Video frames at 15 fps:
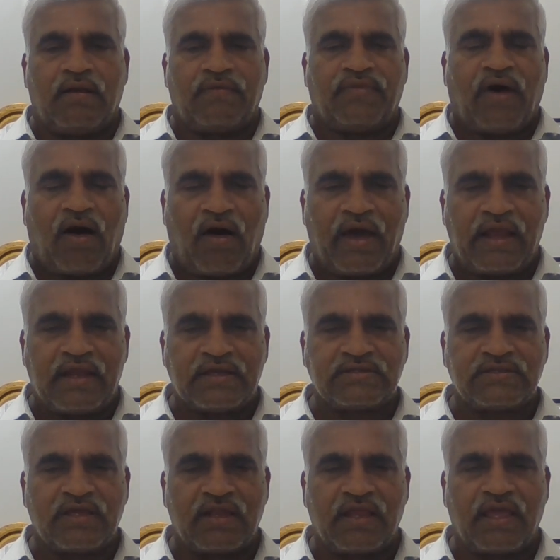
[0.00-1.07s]
The Eulers
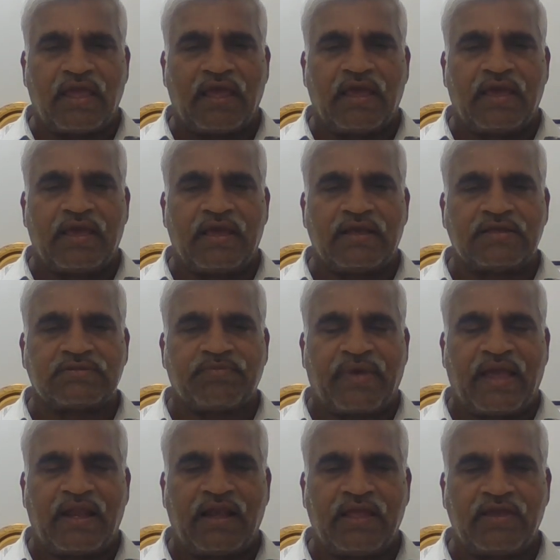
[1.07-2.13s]
theory is
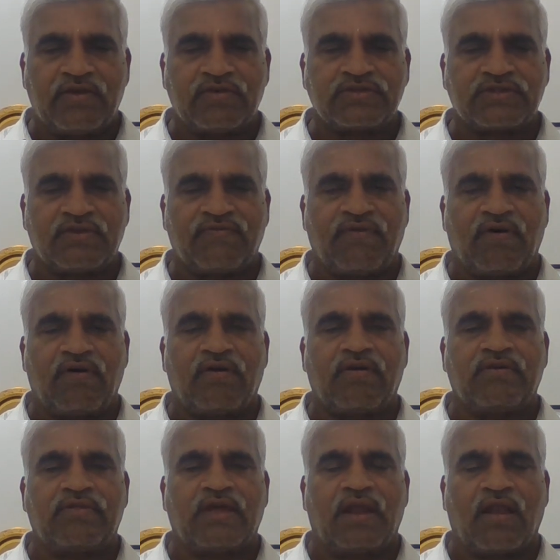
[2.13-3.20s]
mainly used
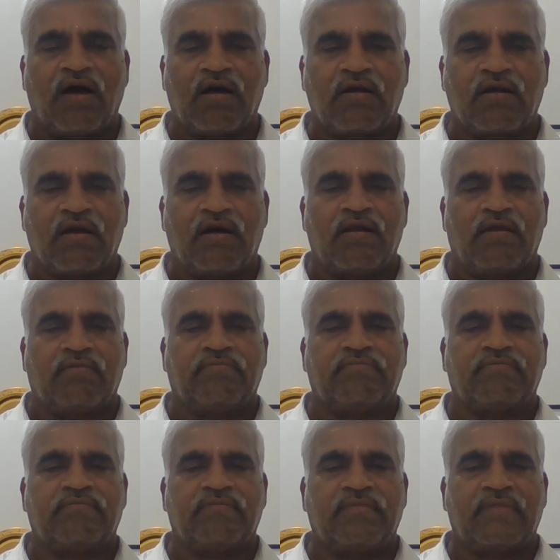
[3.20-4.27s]
for the long column
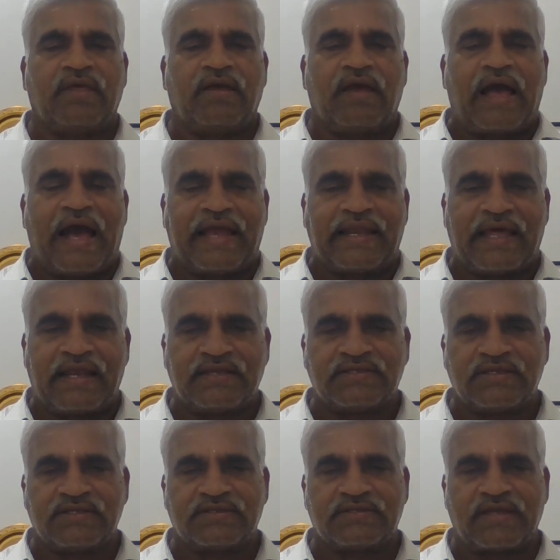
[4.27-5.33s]

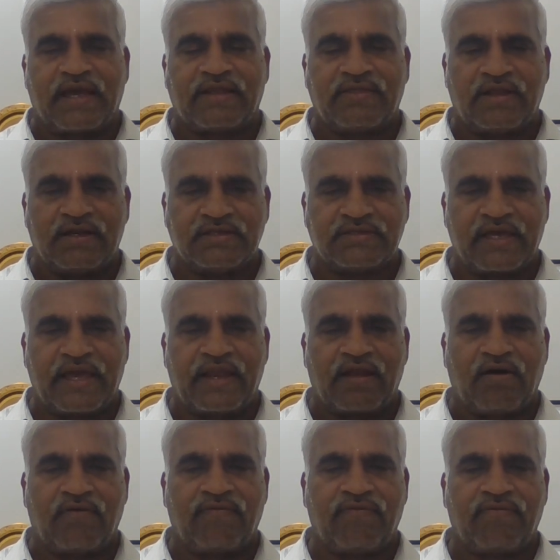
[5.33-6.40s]
analysis and the design
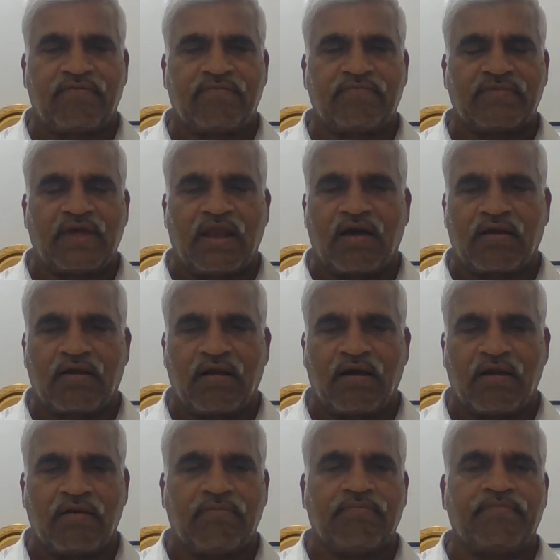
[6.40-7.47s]
of the long
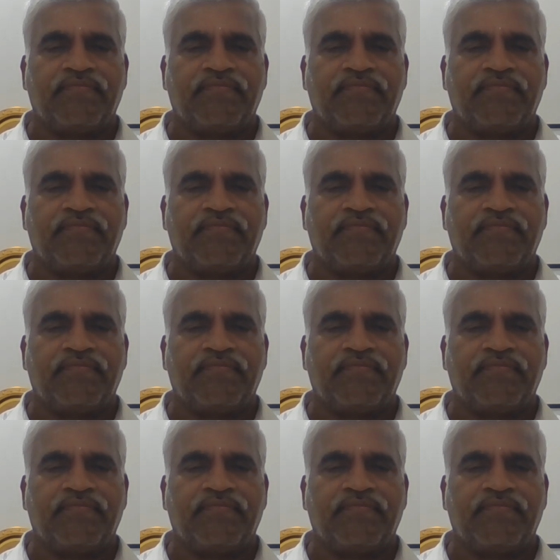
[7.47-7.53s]
column.